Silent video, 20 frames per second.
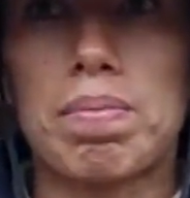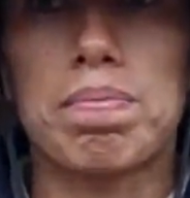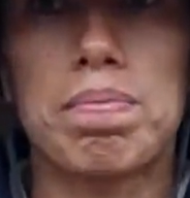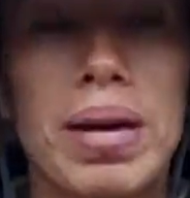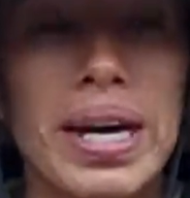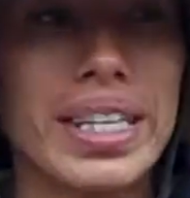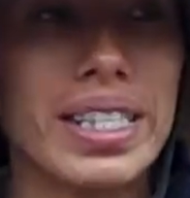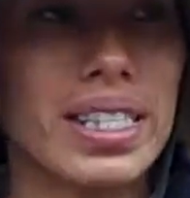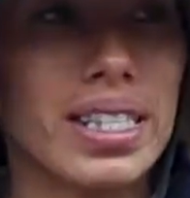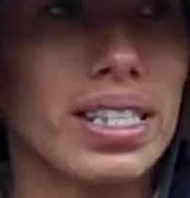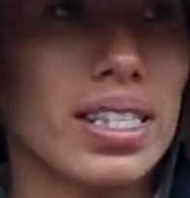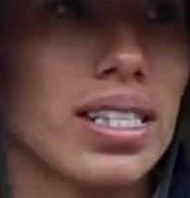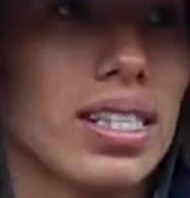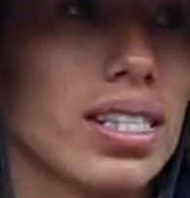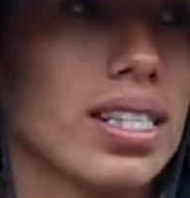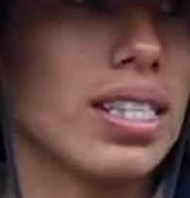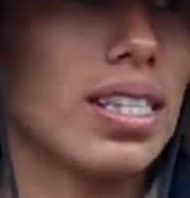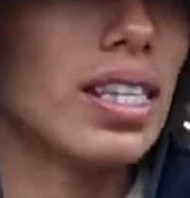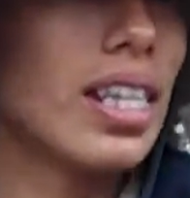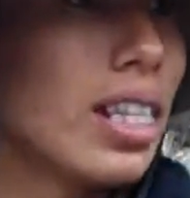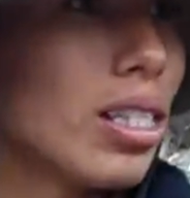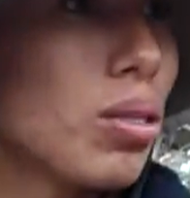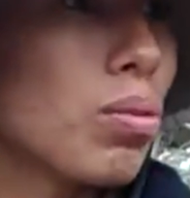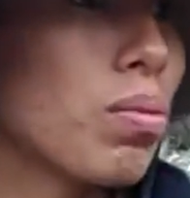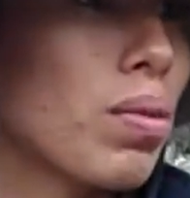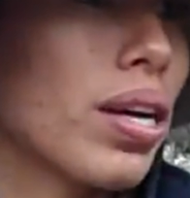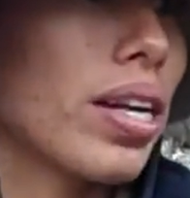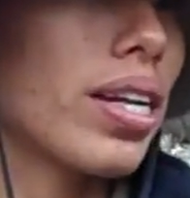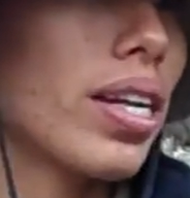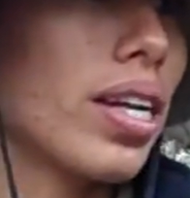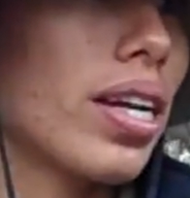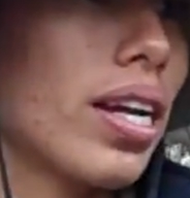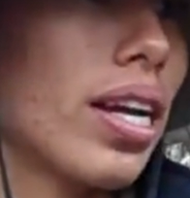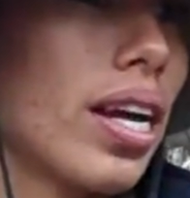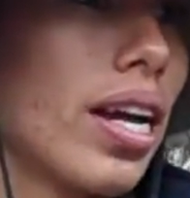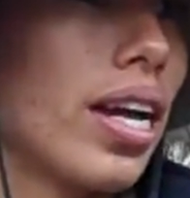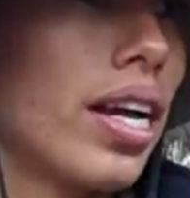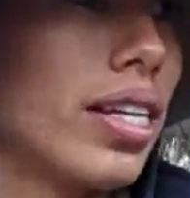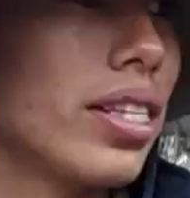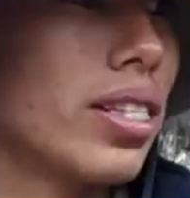But this one,
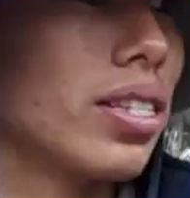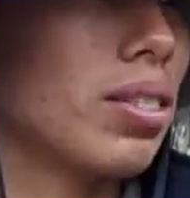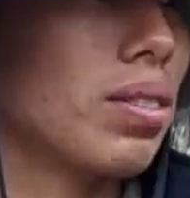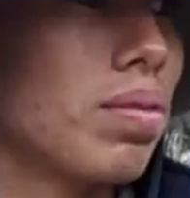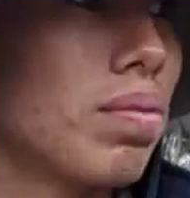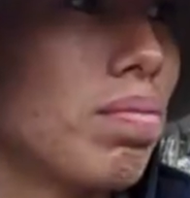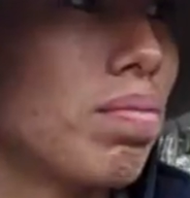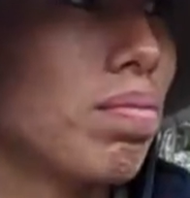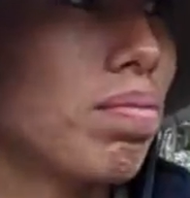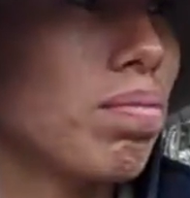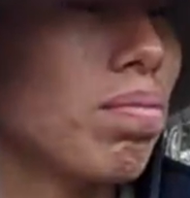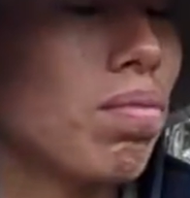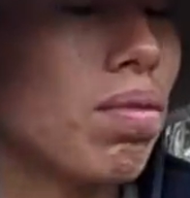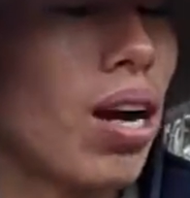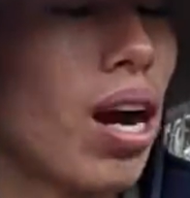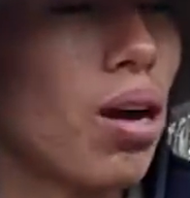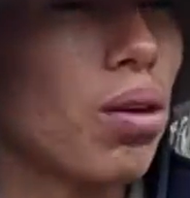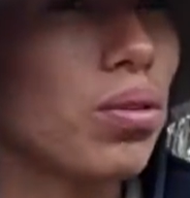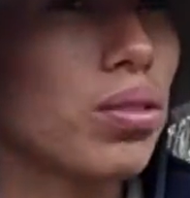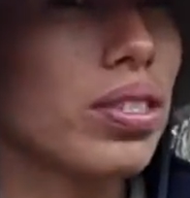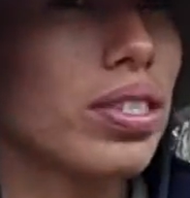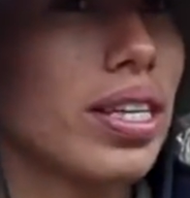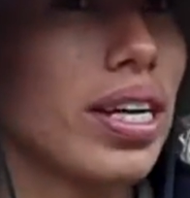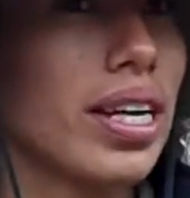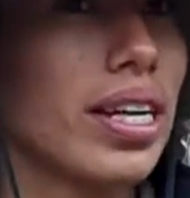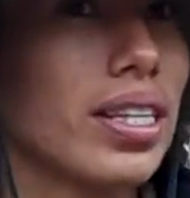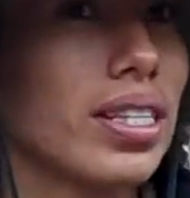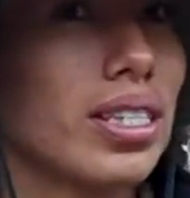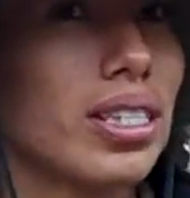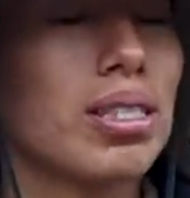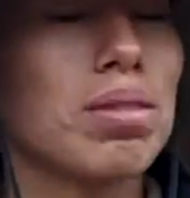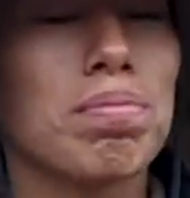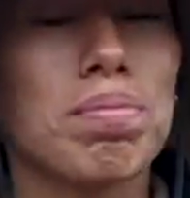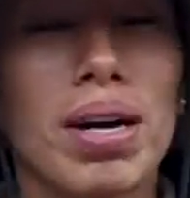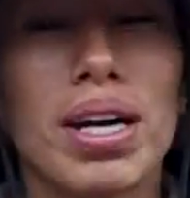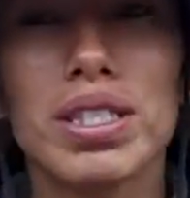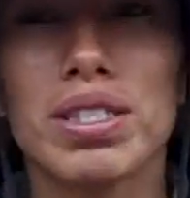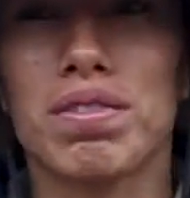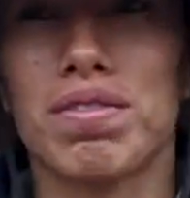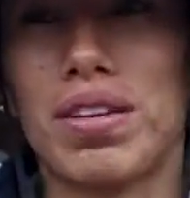it's, I would say, the
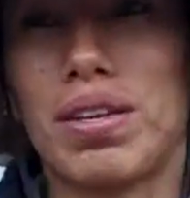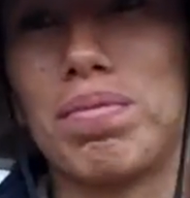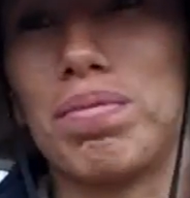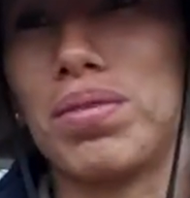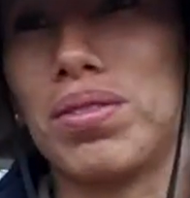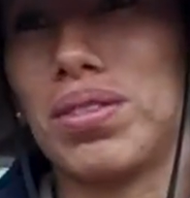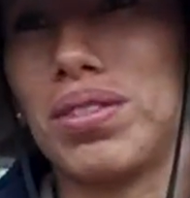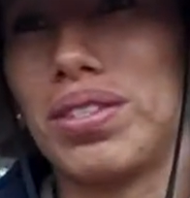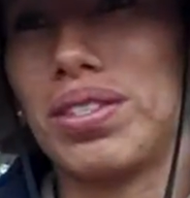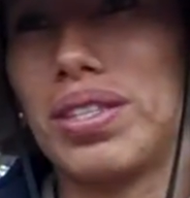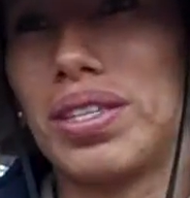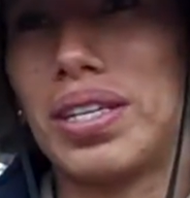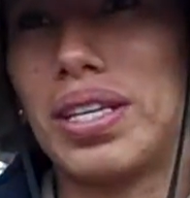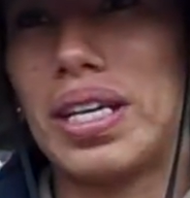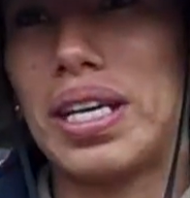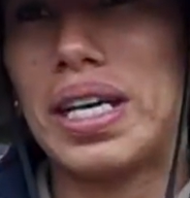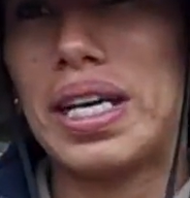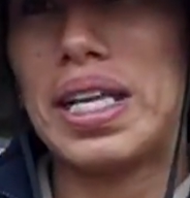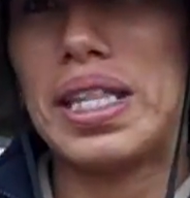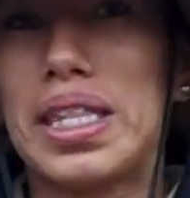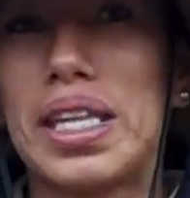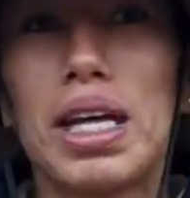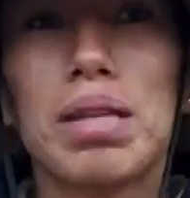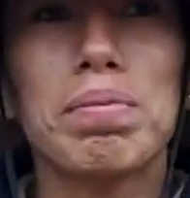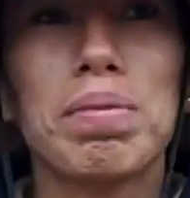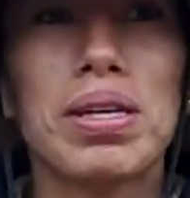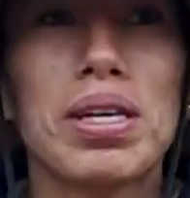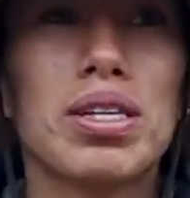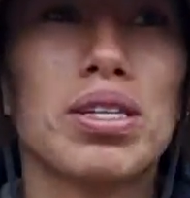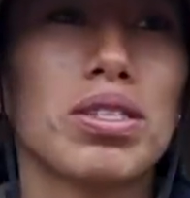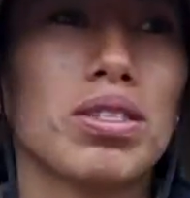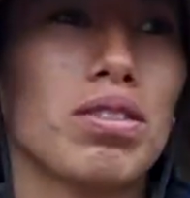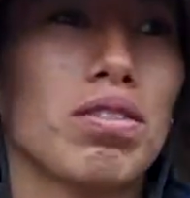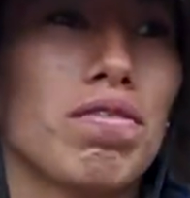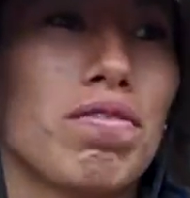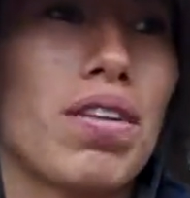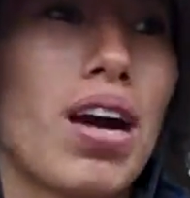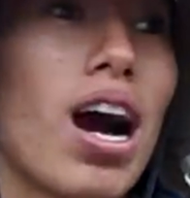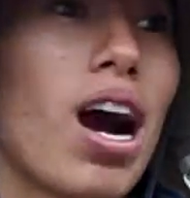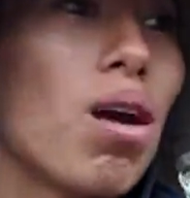most famous. Not because
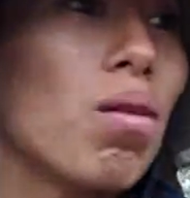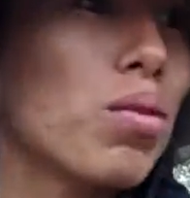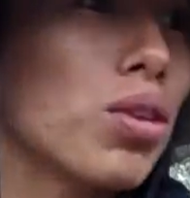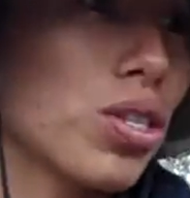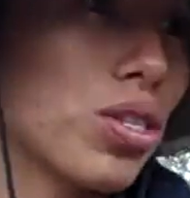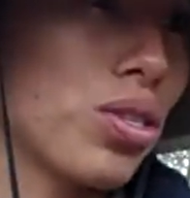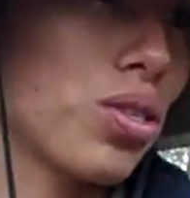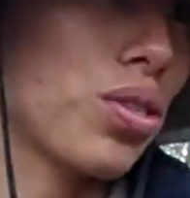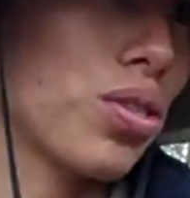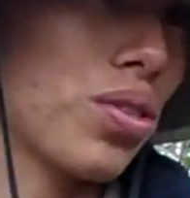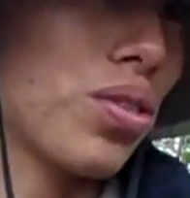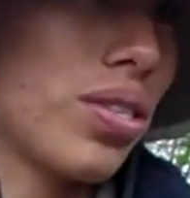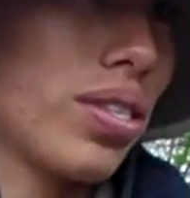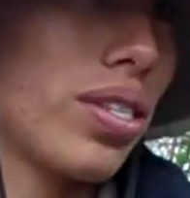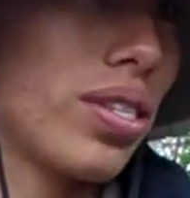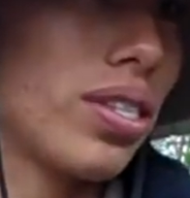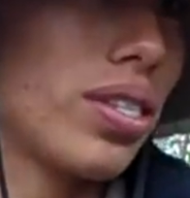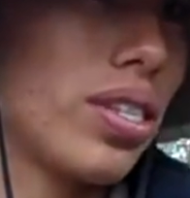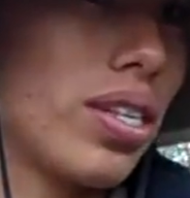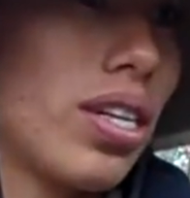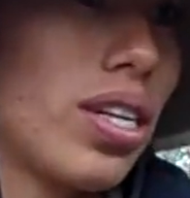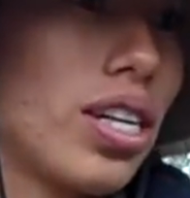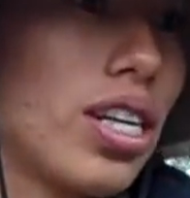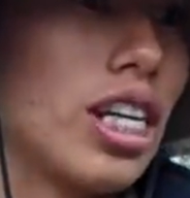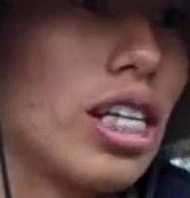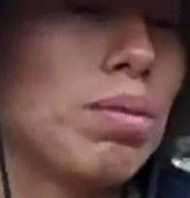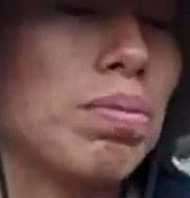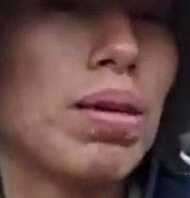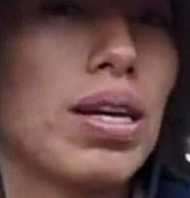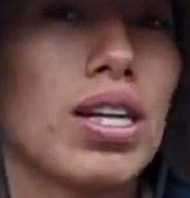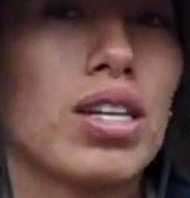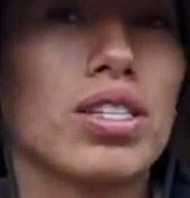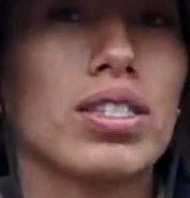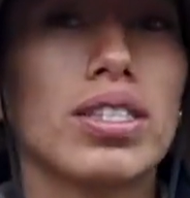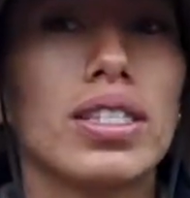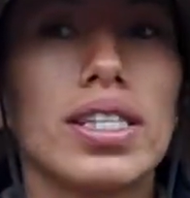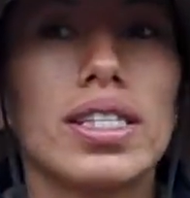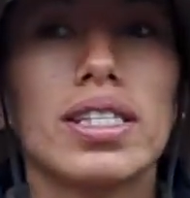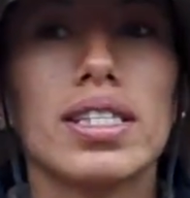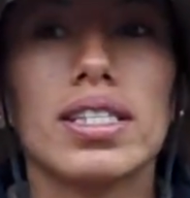of our tortoises, it's because
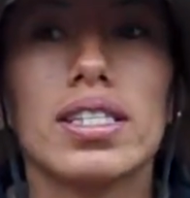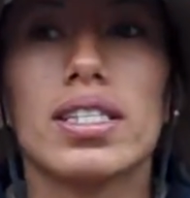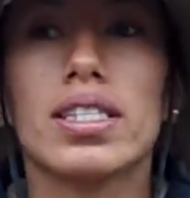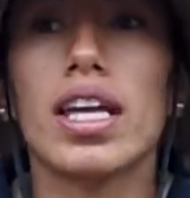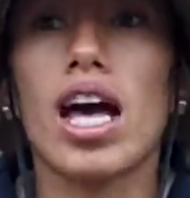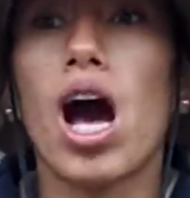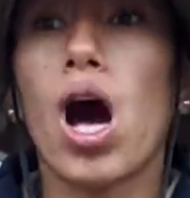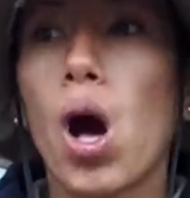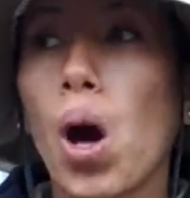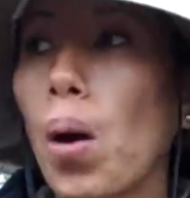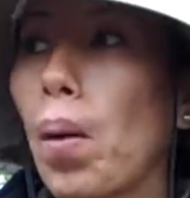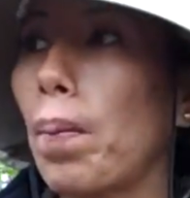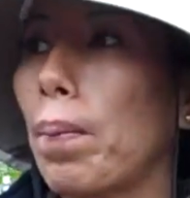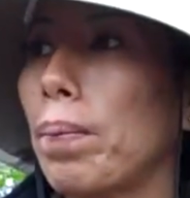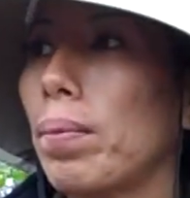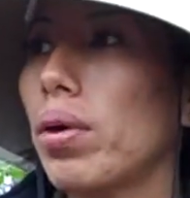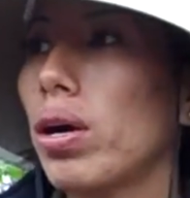this is the home